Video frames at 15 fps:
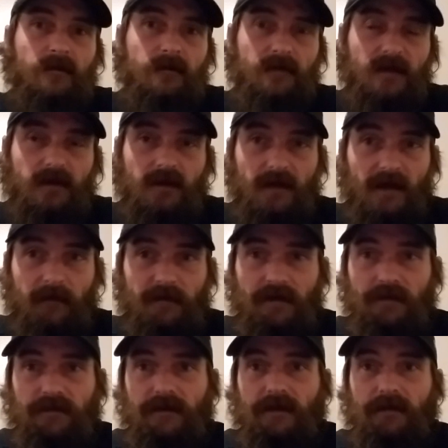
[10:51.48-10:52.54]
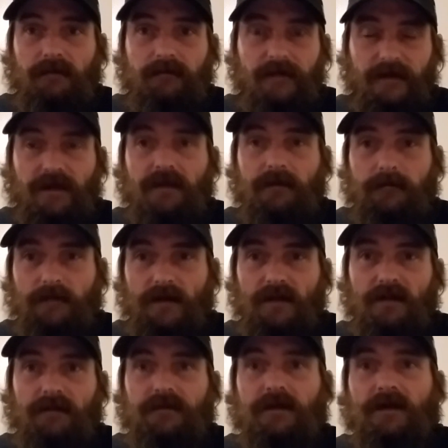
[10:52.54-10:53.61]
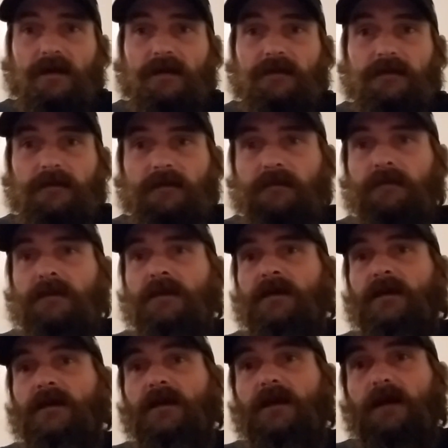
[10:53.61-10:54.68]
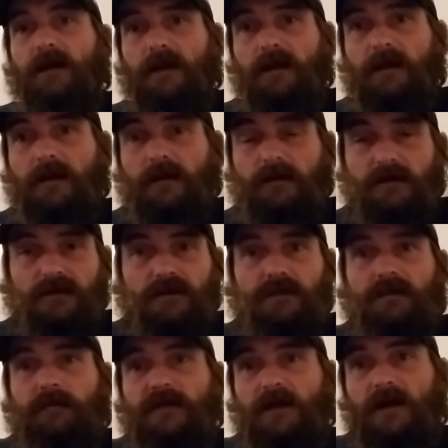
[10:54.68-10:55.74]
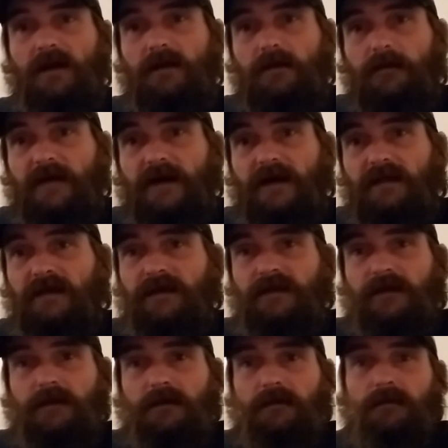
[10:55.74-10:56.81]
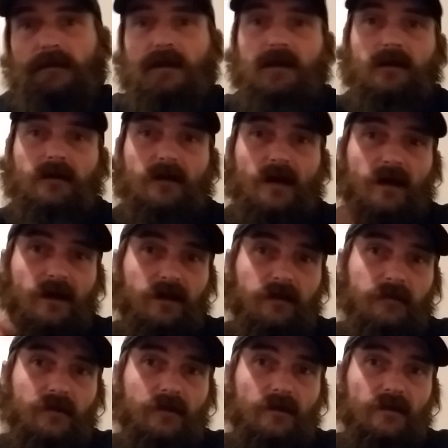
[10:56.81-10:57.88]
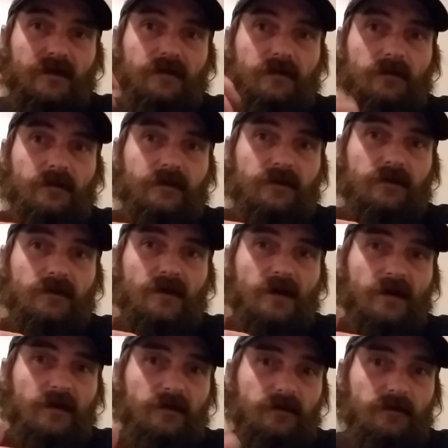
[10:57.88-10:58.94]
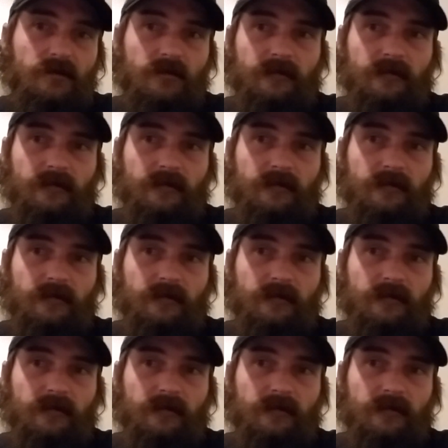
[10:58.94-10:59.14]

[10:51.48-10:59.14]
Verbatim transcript: But that being said, again, I love you guys. And this is the Maniacal Matt Lathan, and I am going to leave it with you guys.